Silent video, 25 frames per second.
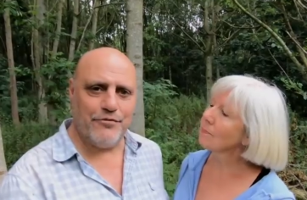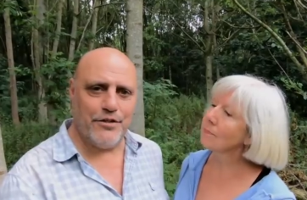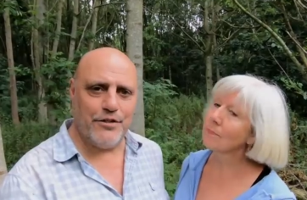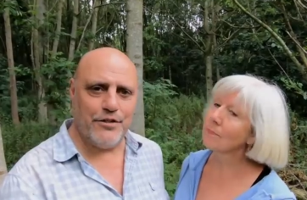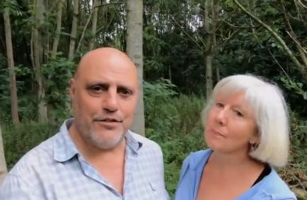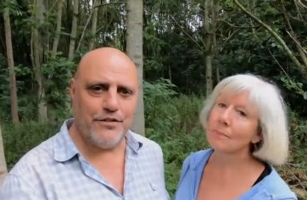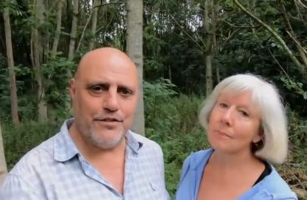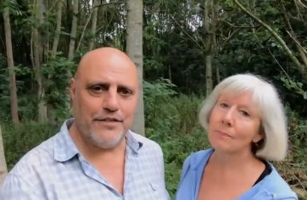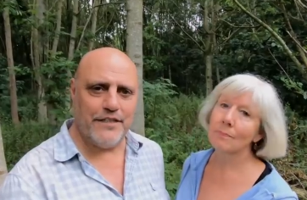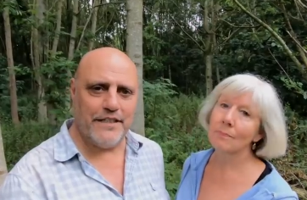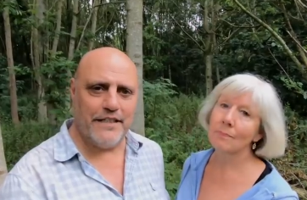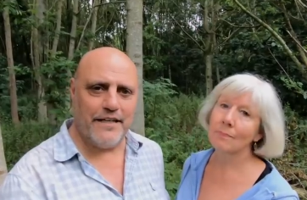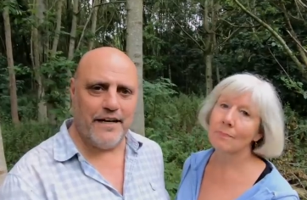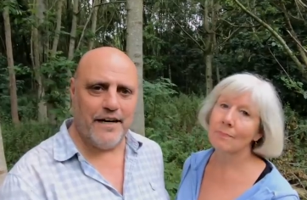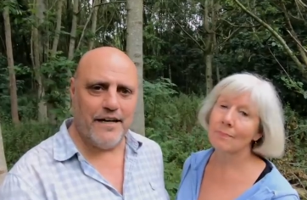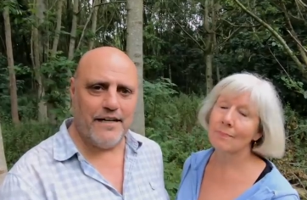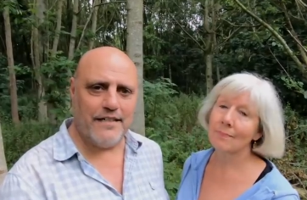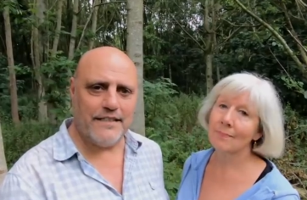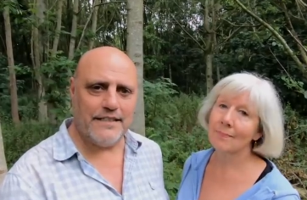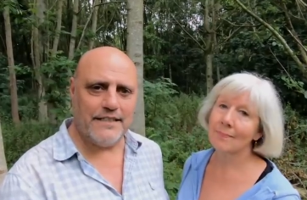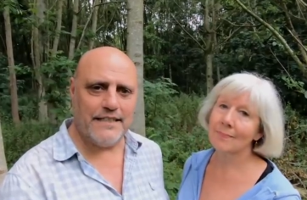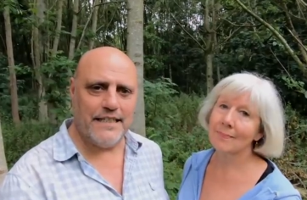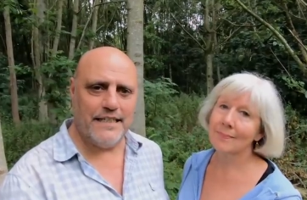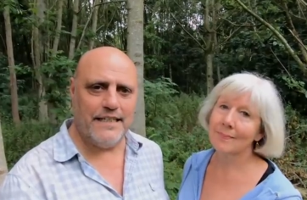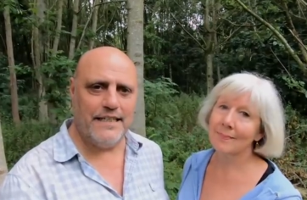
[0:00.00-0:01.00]
Speaker 1: Ruth and
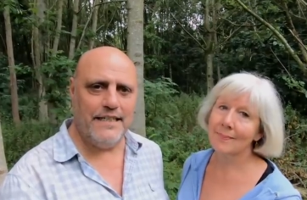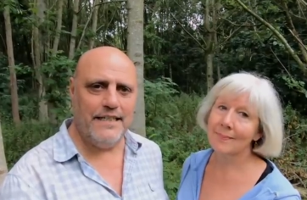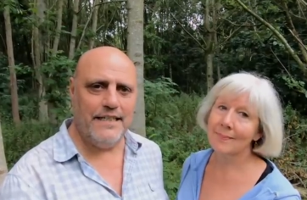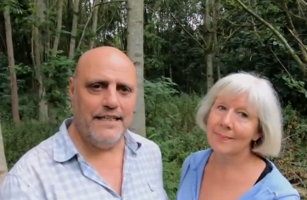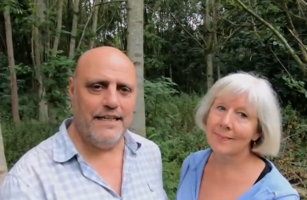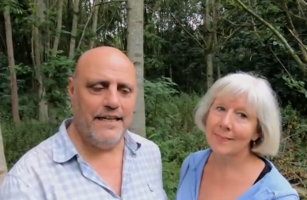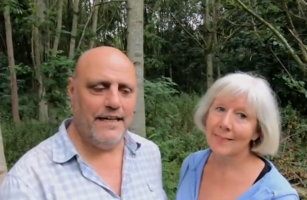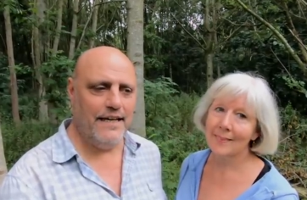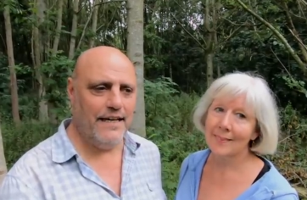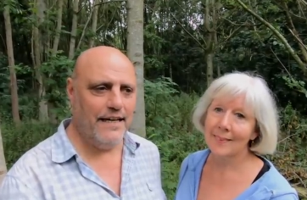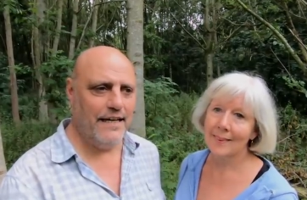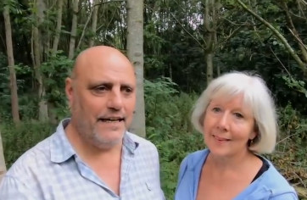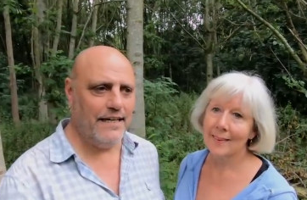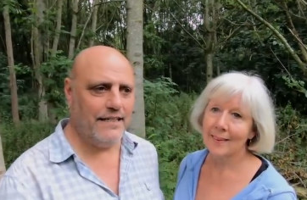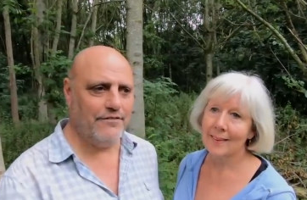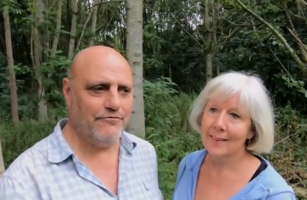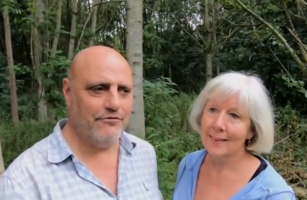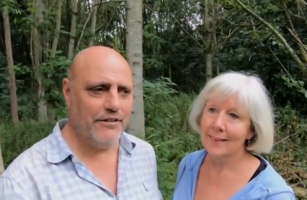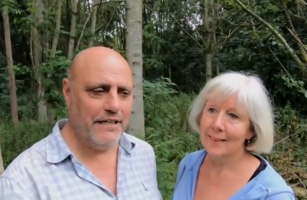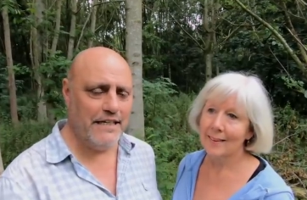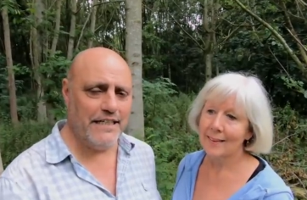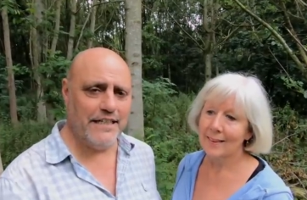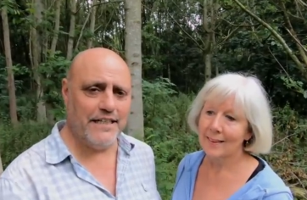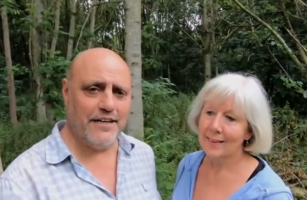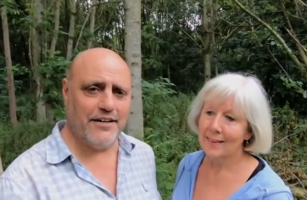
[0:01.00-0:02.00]
Artie, and
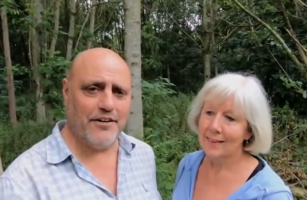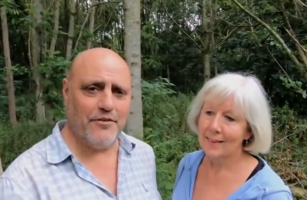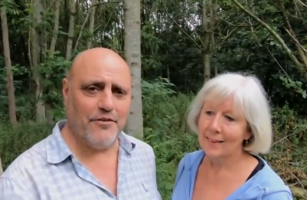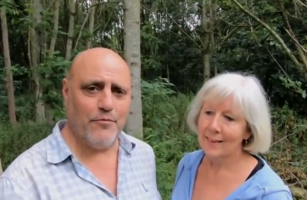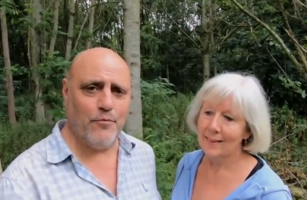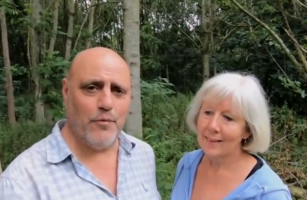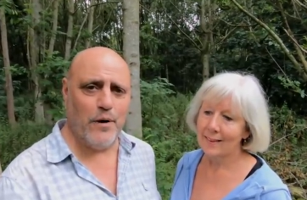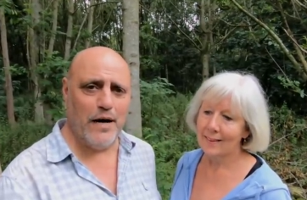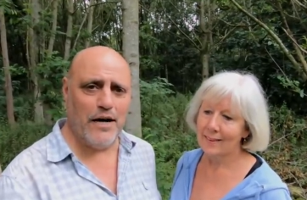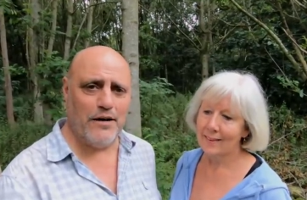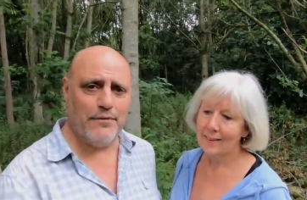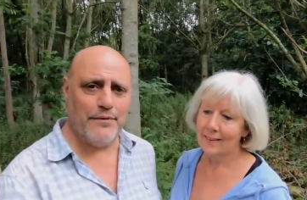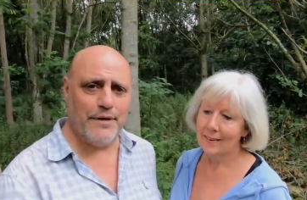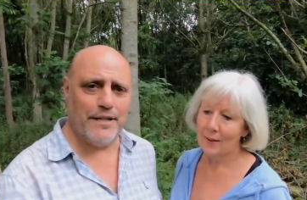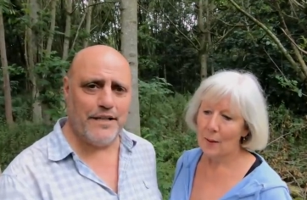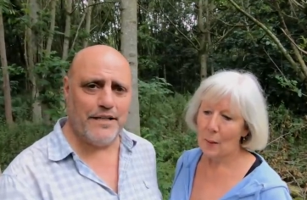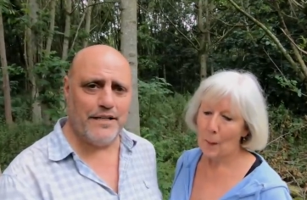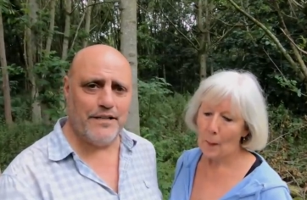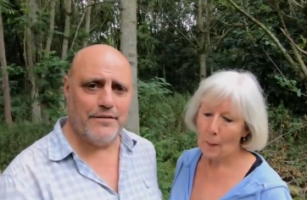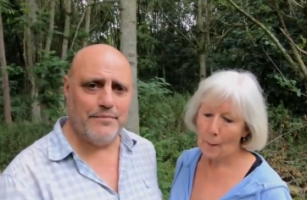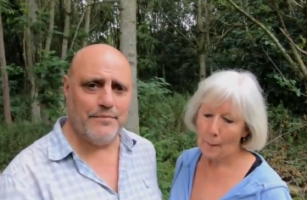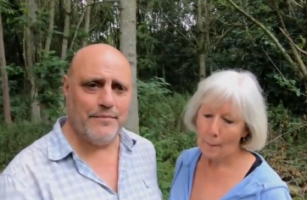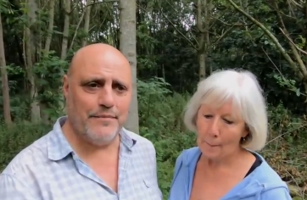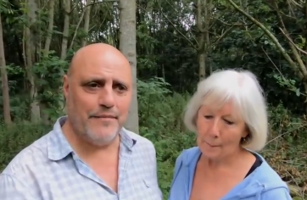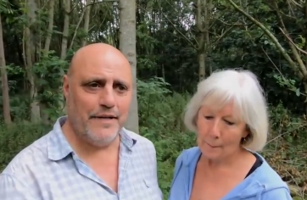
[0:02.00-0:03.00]
really got on well with
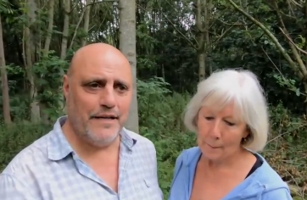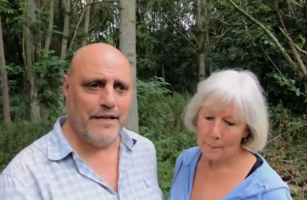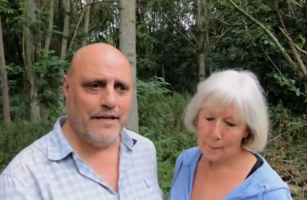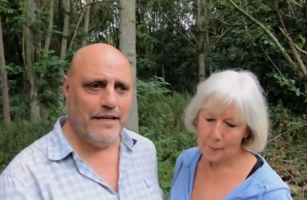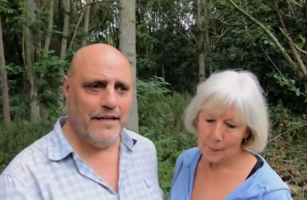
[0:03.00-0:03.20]
them.